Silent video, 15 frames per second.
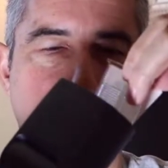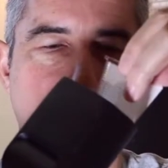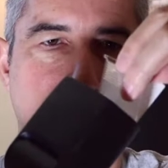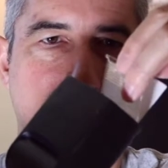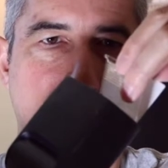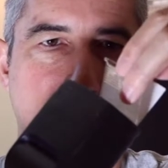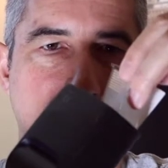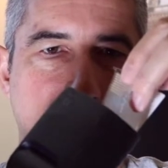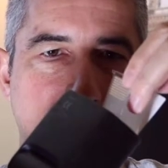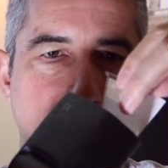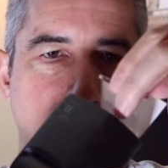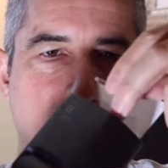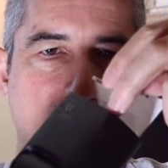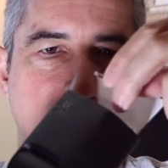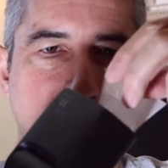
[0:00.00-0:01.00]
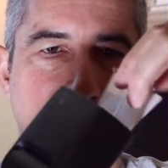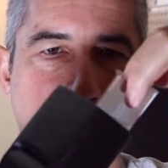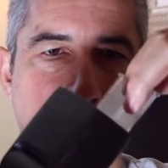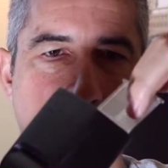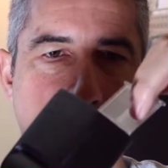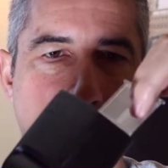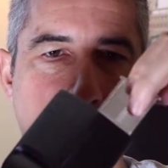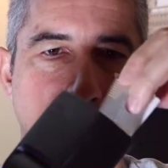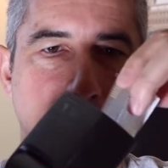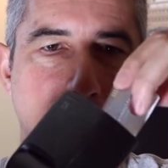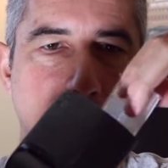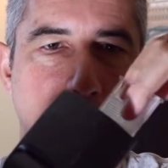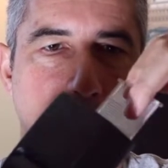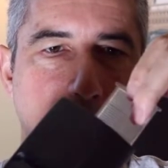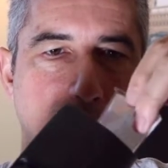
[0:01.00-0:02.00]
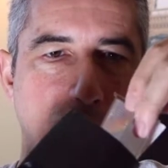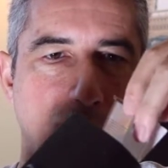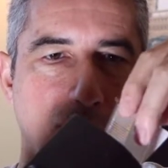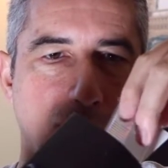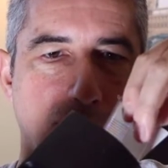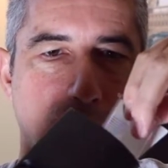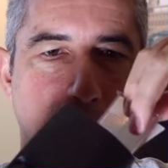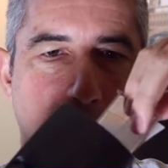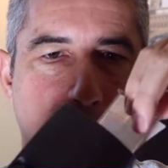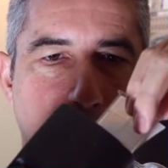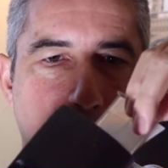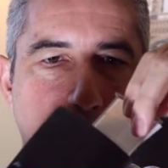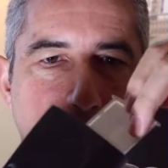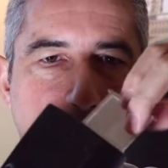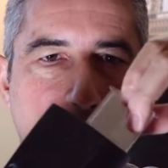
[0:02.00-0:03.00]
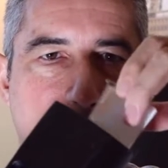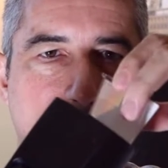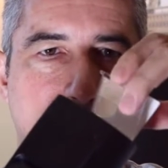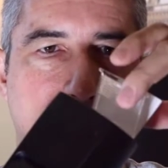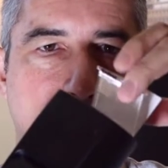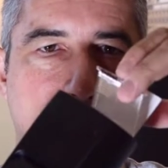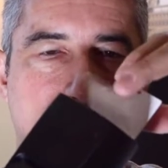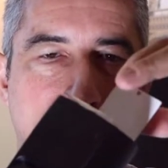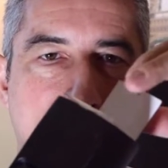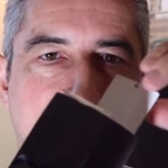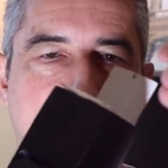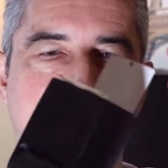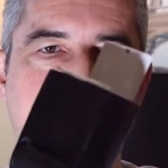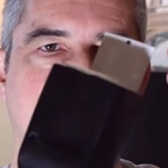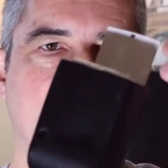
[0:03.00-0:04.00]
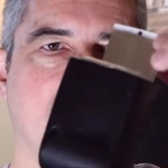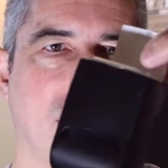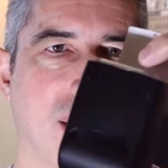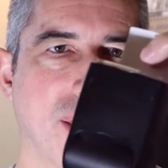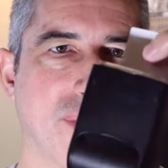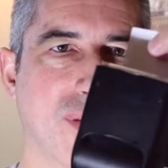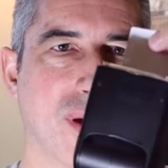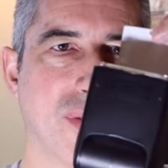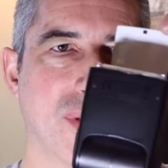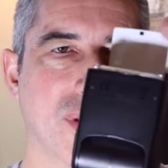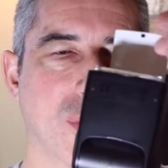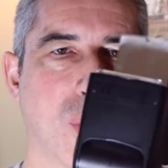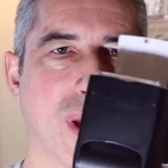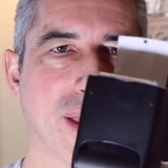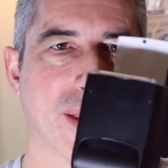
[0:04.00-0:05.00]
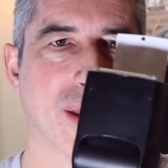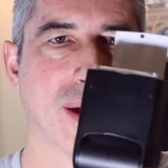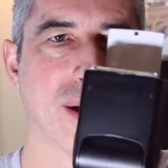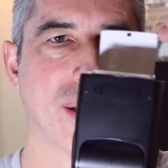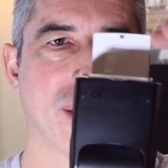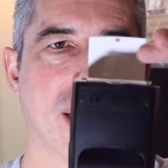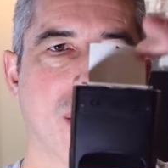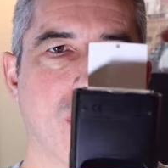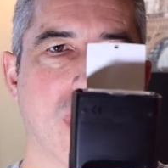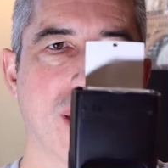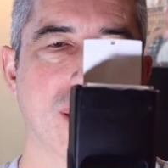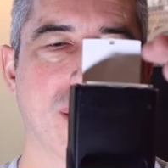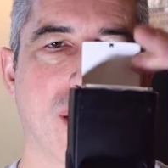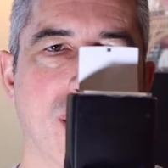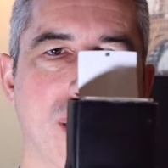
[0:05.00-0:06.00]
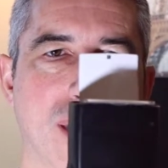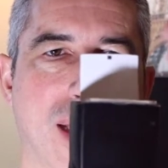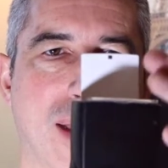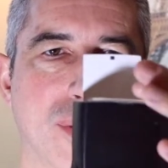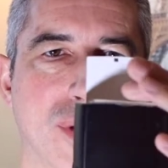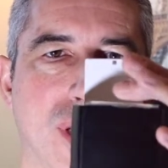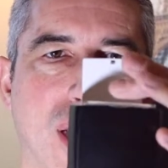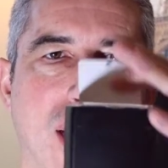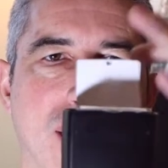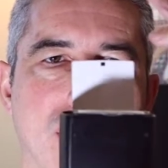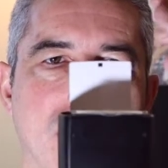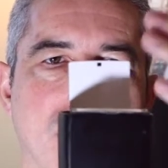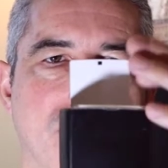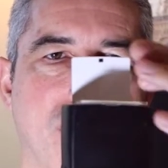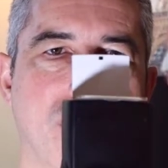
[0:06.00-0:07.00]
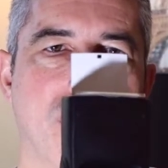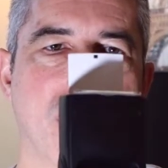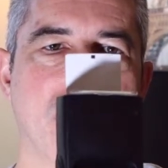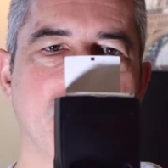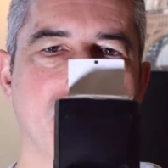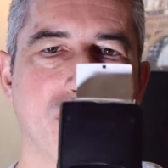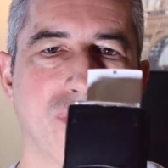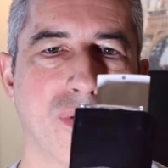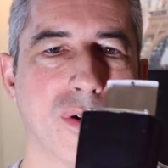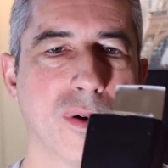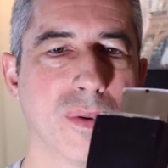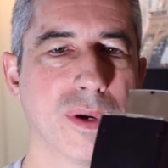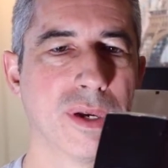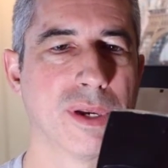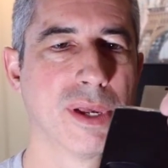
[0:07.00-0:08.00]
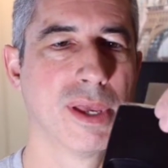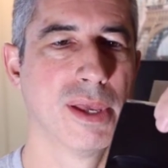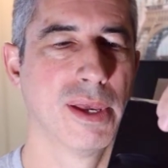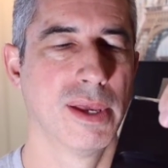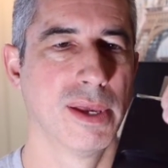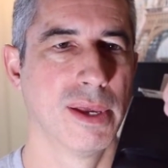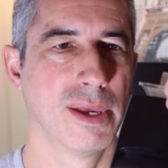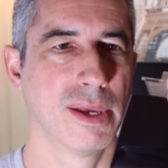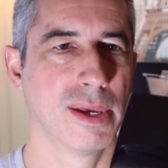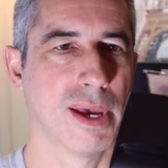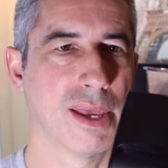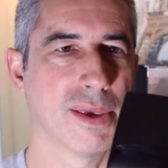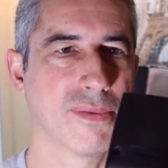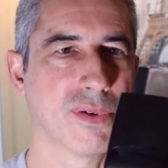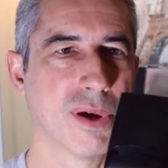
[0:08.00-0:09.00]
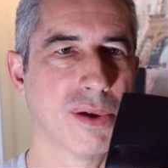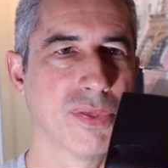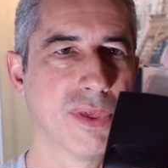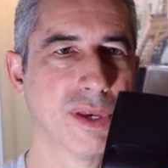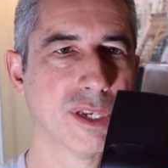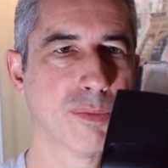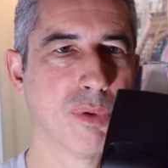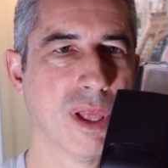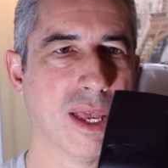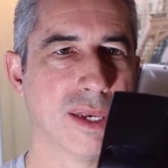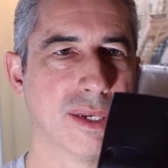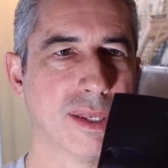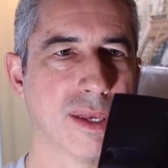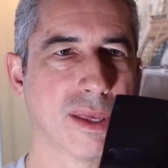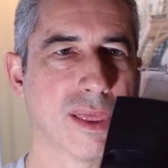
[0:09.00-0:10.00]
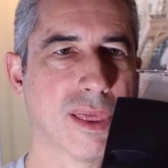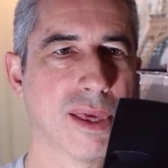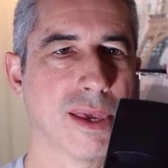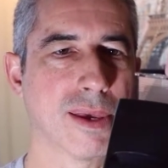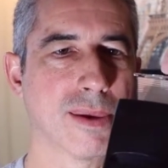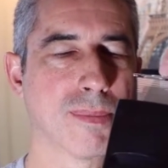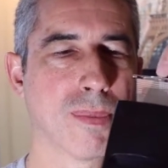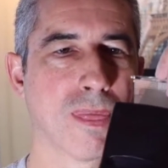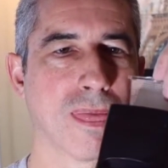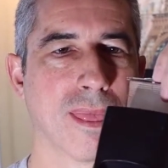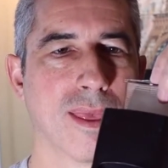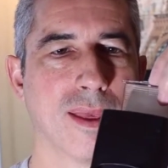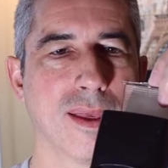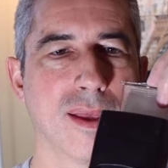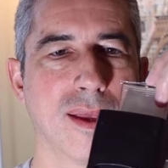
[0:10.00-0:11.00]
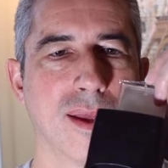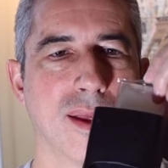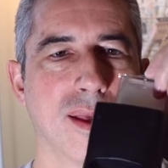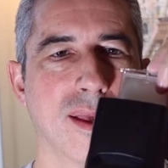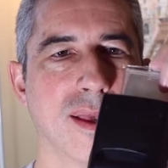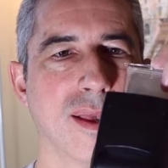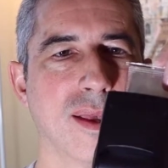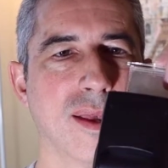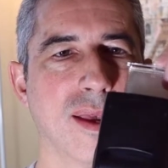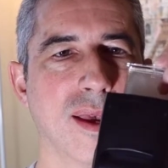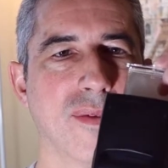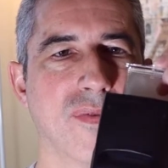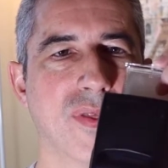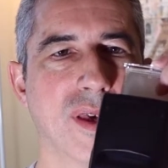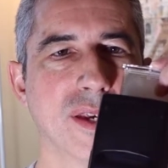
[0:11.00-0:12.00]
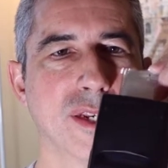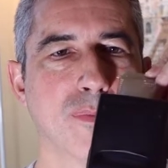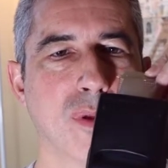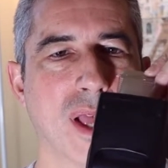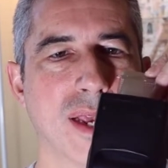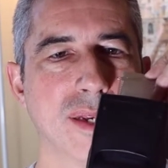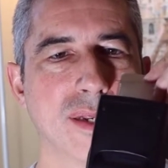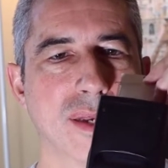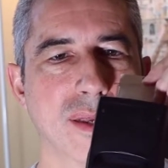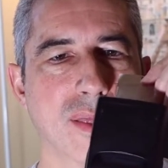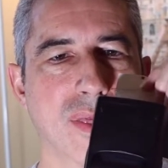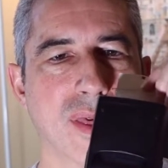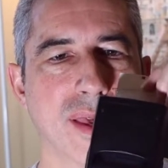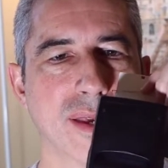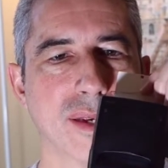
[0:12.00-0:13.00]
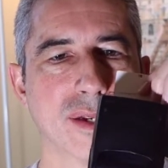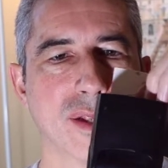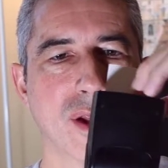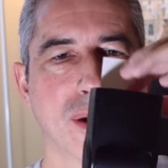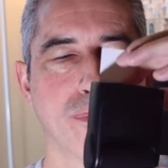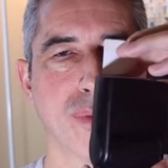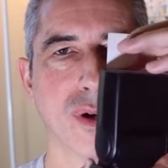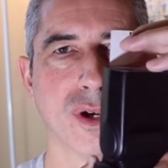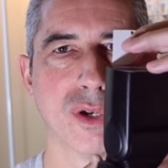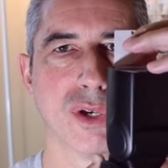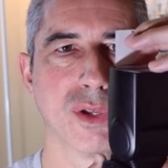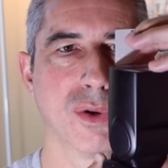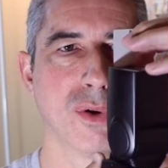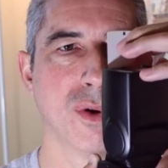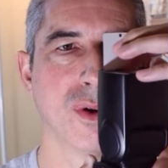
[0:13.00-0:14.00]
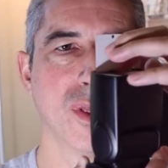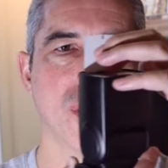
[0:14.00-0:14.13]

you pull up this plastic thing, it pulls up, and you've got this white card. That white card allows light to reflect forward, and you've got this plastic thing. If this plastic thing is not pushed all